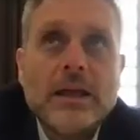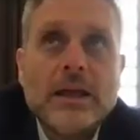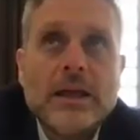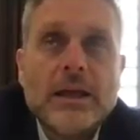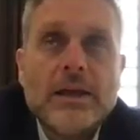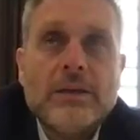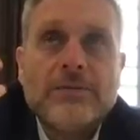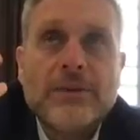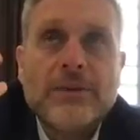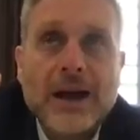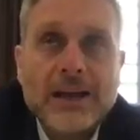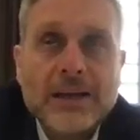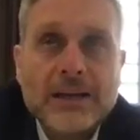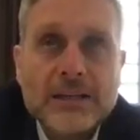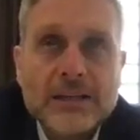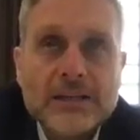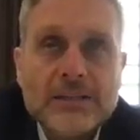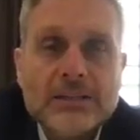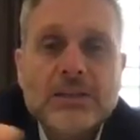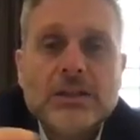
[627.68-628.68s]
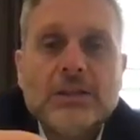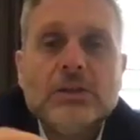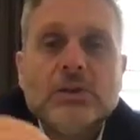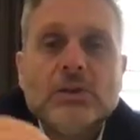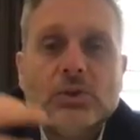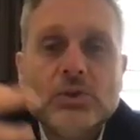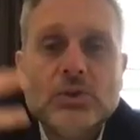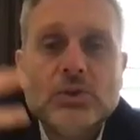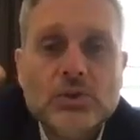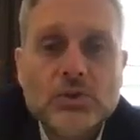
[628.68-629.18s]
if I
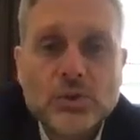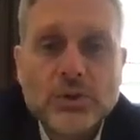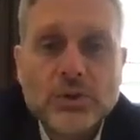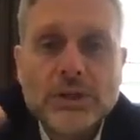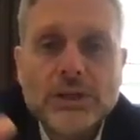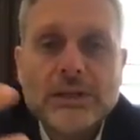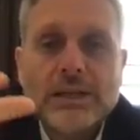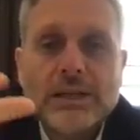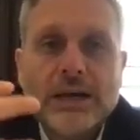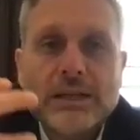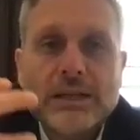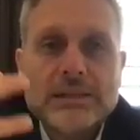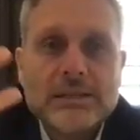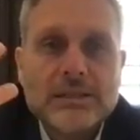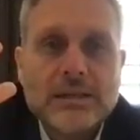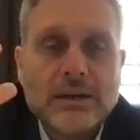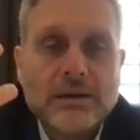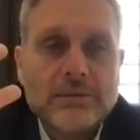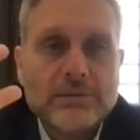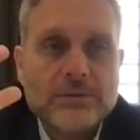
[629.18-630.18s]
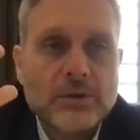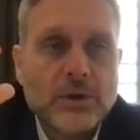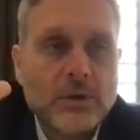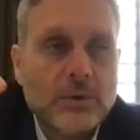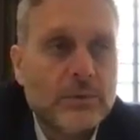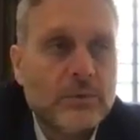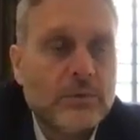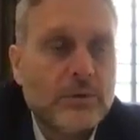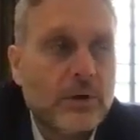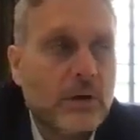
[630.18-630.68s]
continue doing that stuff,
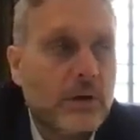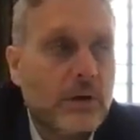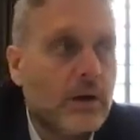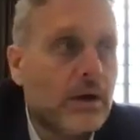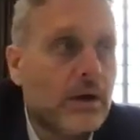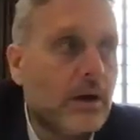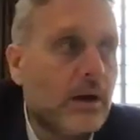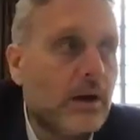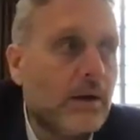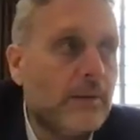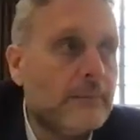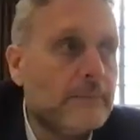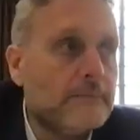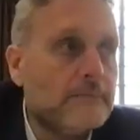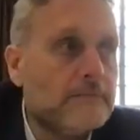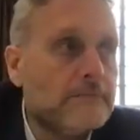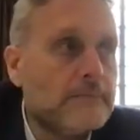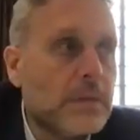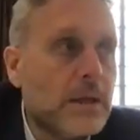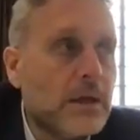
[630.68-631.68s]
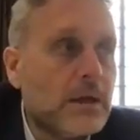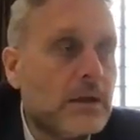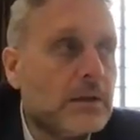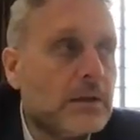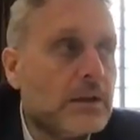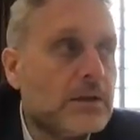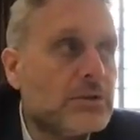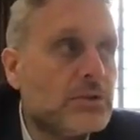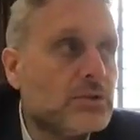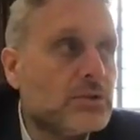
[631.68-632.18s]
so
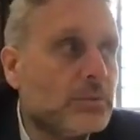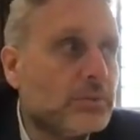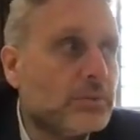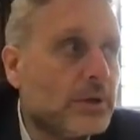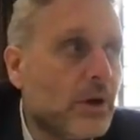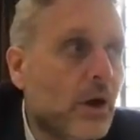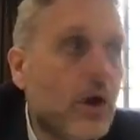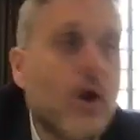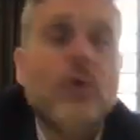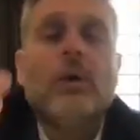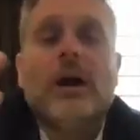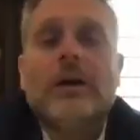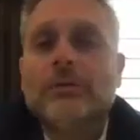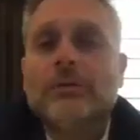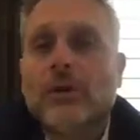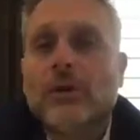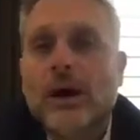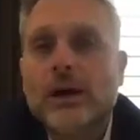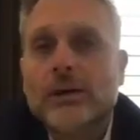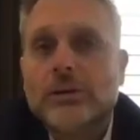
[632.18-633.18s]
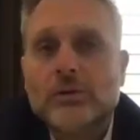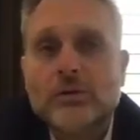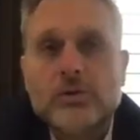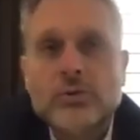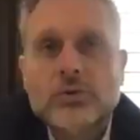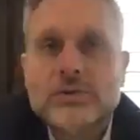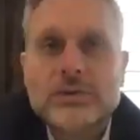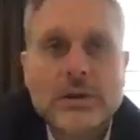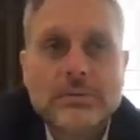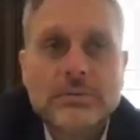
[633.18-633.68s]
let's assume that, oh, I forgot to
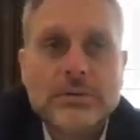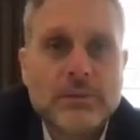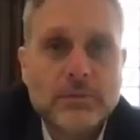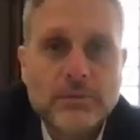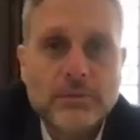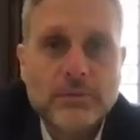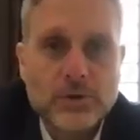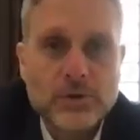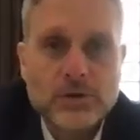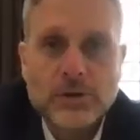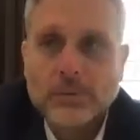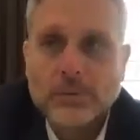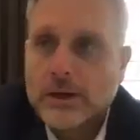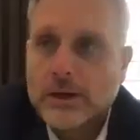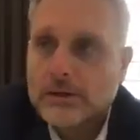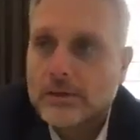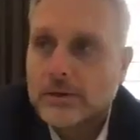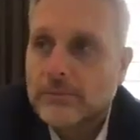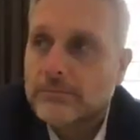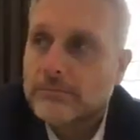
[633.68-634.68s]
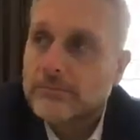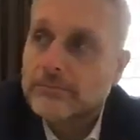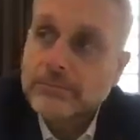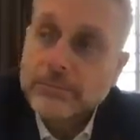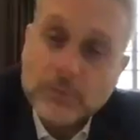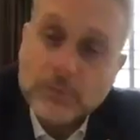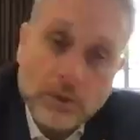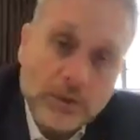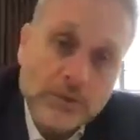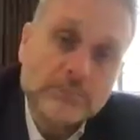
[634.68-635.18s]
do something before Shabbat.
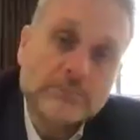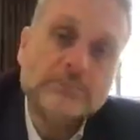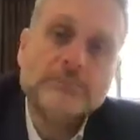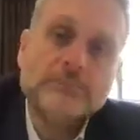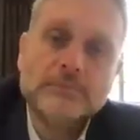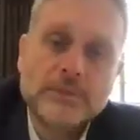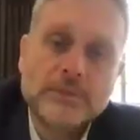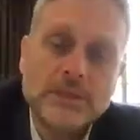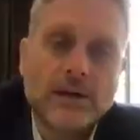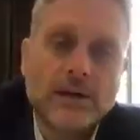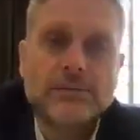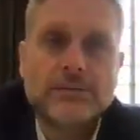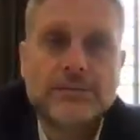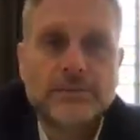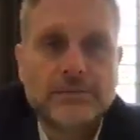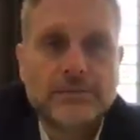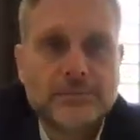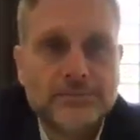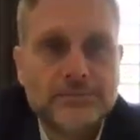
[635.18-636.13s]
Well, tough.